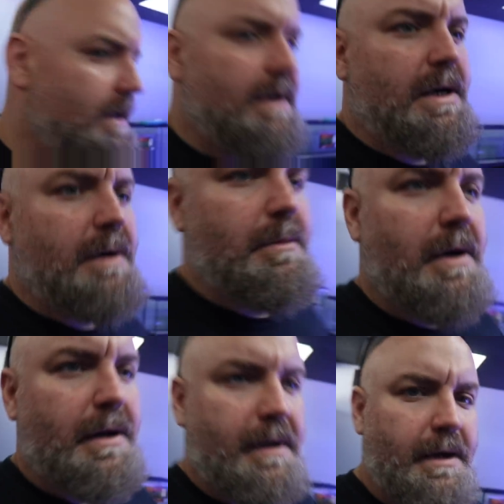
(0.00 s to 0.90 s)
Uh,
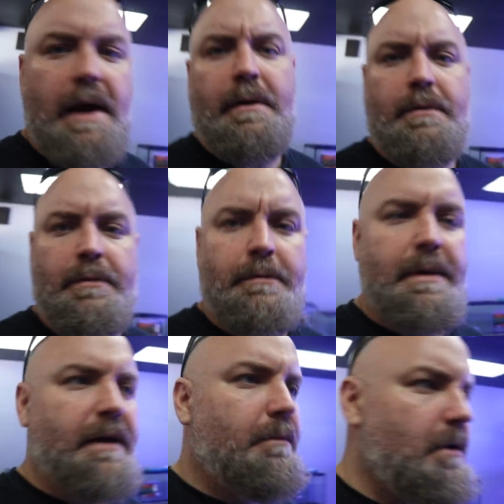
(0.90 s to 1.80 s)
but yeah, we're
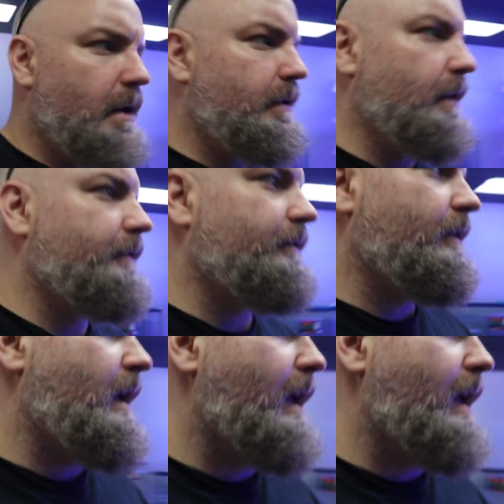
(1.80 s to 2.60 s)
making progress.